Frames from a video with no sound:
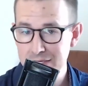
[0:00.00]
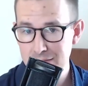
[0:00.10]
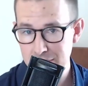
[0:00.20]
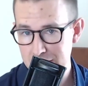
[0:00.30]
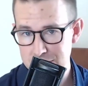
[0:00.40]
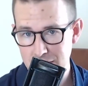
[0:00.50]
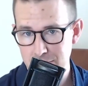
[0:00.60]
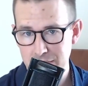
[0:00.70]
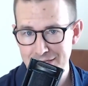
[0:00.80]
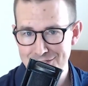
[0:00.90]
the
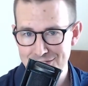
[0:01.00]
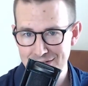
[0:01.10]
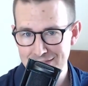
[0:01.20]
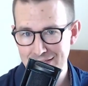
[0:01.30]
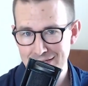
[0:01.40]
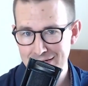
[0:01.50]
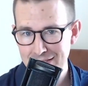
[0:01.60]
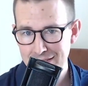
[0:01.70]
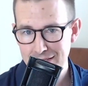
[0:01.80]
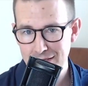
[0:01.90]
ManyChat page, and then
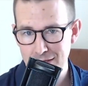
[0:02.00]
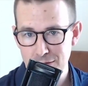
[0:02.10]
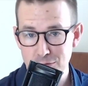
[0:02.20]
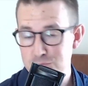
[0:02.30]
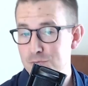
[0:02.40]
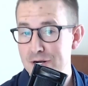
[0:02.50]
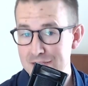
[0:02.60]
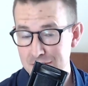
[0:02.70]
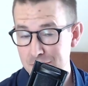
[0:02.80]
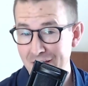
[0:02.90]
uh, those
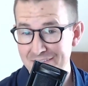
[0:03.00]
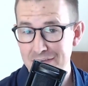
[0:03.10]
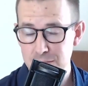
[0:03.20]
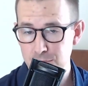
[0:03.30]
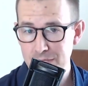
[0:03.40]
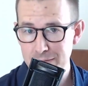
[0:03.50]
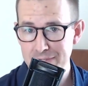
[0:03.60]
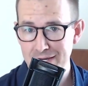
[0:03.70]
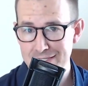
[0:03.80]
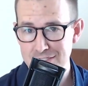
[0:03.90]
readily available
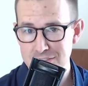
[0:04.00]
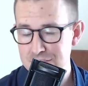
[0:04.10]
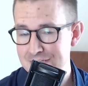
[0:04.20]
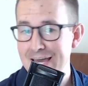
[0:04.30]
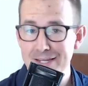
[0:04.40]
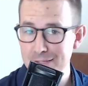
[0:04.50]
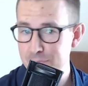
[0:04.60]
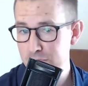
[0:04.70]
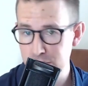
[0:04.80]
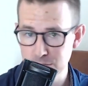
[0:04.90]
API keys, just adding
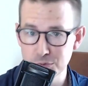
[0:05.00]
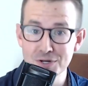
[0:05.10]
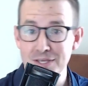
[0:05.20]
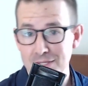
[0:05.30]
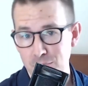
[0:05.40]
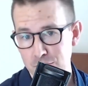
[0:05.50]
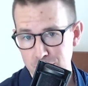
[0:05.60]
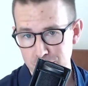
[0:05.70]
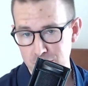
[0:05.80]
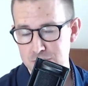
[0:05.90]
them over, bringing them
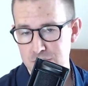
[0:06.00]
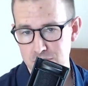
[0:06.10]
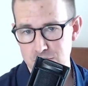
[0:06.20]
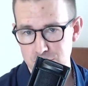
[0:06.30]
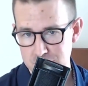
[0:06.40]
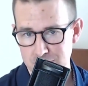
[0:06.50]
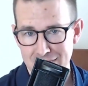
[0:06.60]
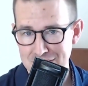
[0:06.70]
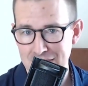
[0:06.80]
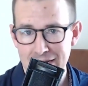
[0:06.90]
over from Seller Tools to
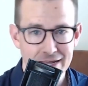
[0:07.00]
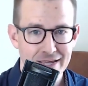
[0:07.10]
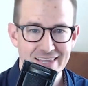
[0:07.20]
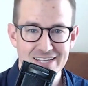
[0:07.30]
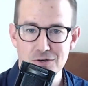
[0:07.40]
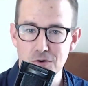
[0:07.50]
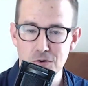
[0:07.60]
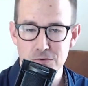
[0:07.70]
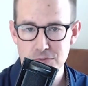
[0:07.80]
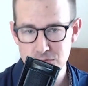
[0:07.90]
ManyChat. That's
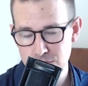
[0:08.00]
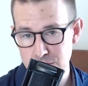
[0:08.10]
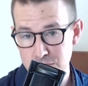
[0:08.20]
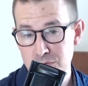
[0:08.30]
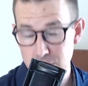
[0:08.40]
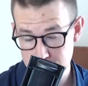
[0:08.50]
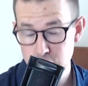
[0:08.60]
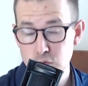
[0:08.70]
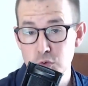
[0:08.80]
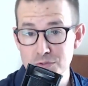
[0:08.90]
all these tool two,
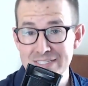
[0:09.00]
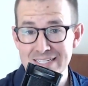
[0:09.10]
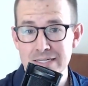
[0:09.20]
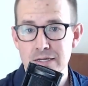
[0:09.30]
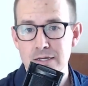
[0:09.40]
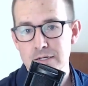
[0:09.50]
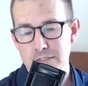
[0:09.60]
two tools need to